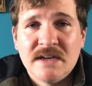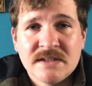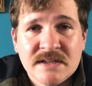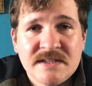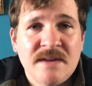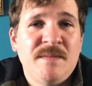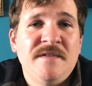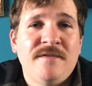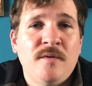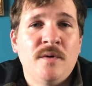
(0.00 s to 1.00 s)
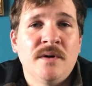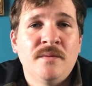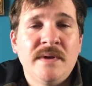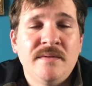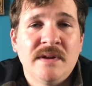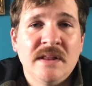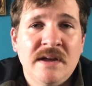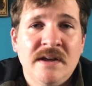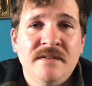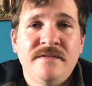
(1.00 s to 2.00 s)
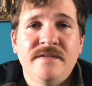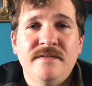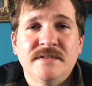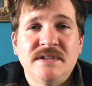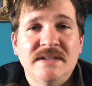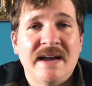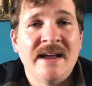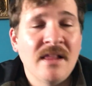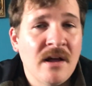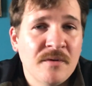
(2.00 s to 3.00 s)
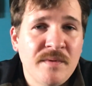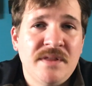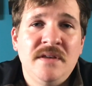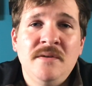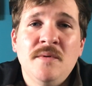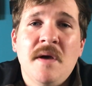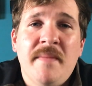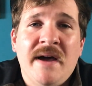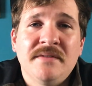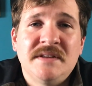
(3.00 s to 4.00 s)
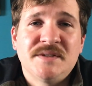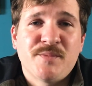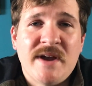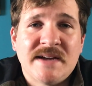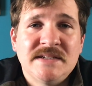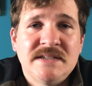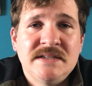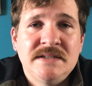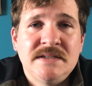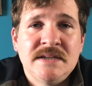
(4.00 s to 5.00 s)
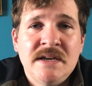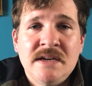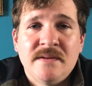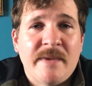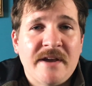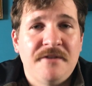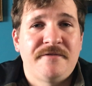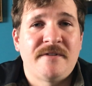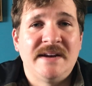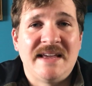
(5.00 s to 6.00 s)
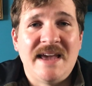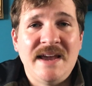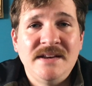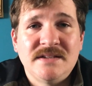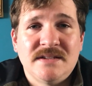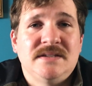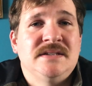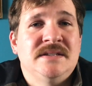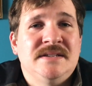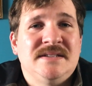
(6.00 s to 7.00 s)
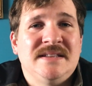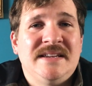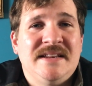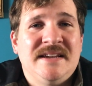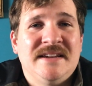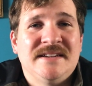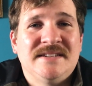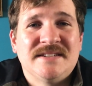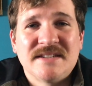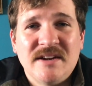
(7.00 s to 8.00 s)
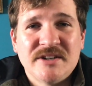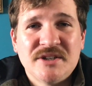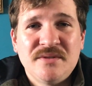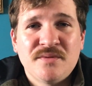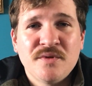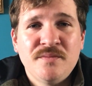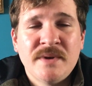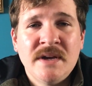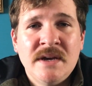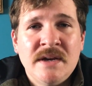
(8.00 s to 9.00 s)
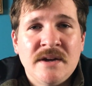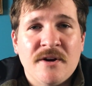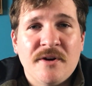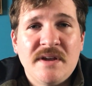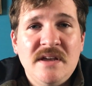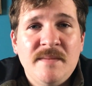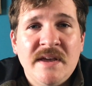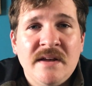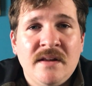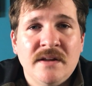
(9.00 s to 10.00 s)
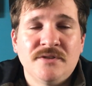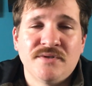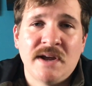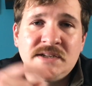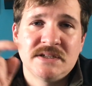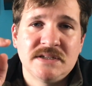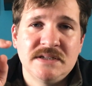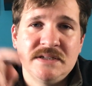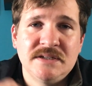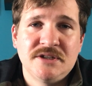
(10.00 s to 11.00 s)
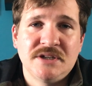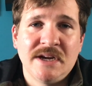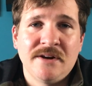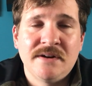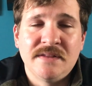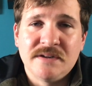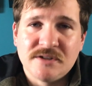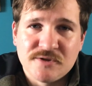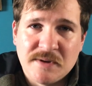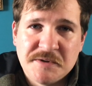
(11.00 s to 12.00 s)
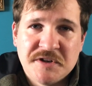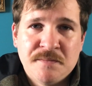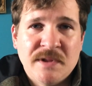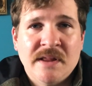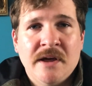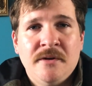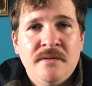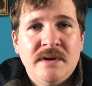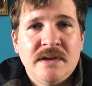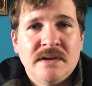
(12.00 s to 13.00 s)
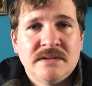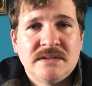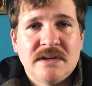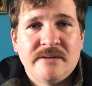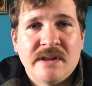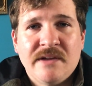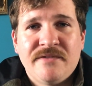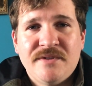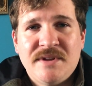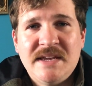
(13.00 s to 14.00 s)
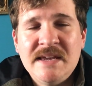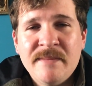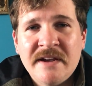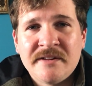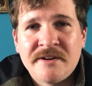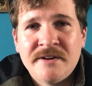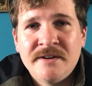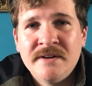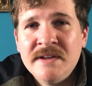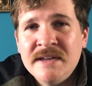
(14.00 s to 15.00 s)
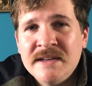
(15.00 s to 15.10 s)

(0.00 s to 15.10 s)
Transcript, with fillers: As I said before, we would love to dialogue with you about these practices. My good friend Kate is leading a discussion group. Her email address is shared in the description below, and I would love for you to email her